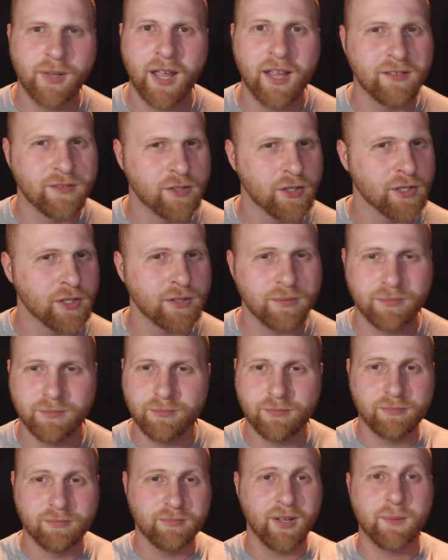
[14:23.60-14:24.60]
And just
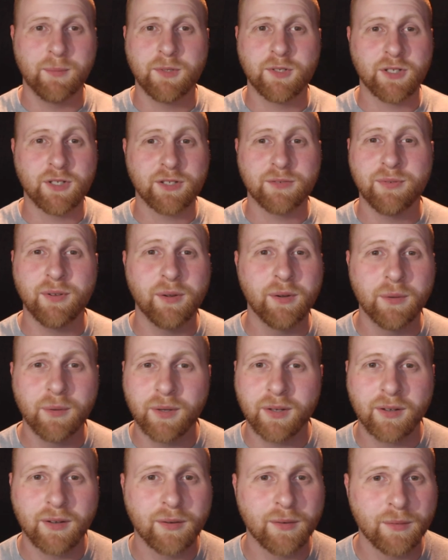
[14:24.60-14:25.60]

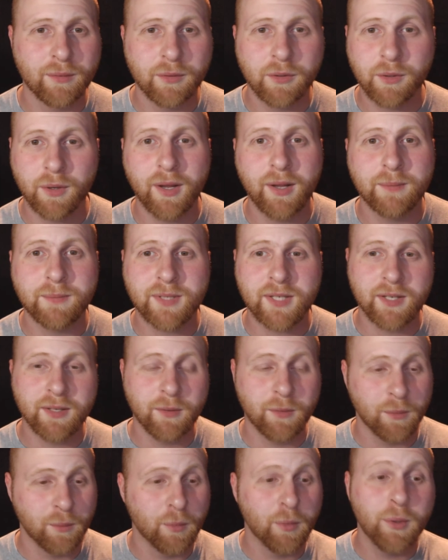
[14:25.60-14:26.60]
following your dreams
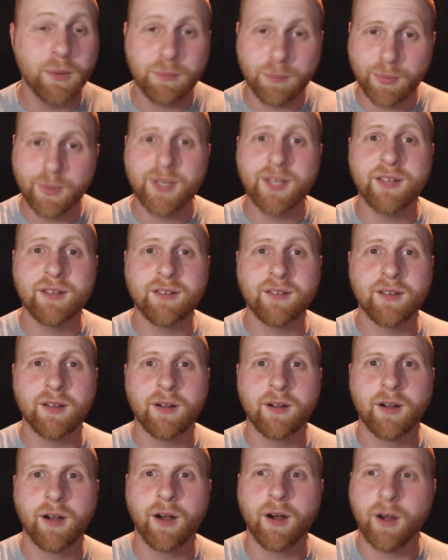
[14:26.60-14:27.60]
would be
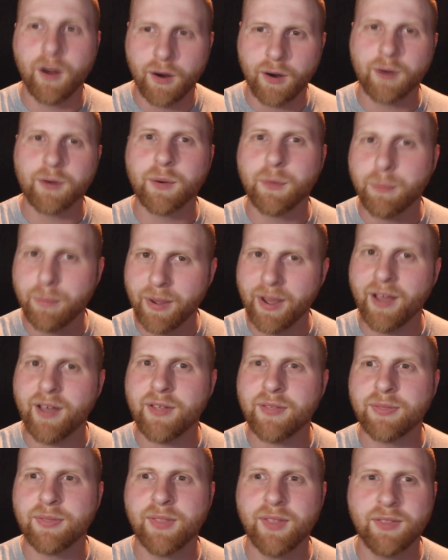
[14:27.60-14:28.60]
a harder
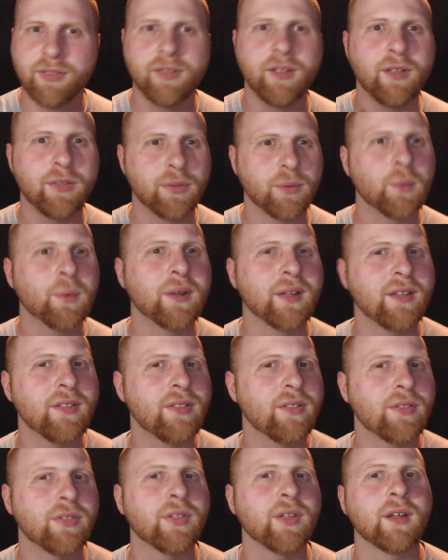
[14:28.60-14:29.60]
path than not
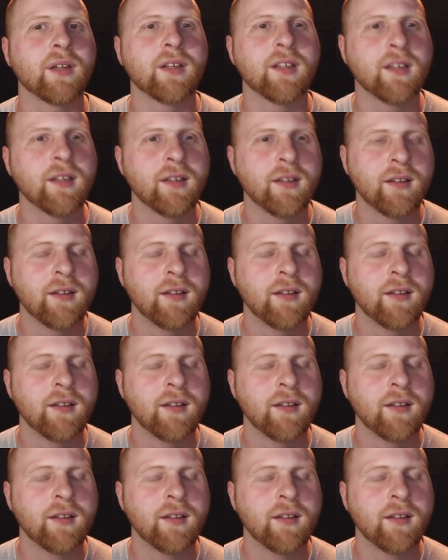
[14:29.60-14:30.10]
doing anything.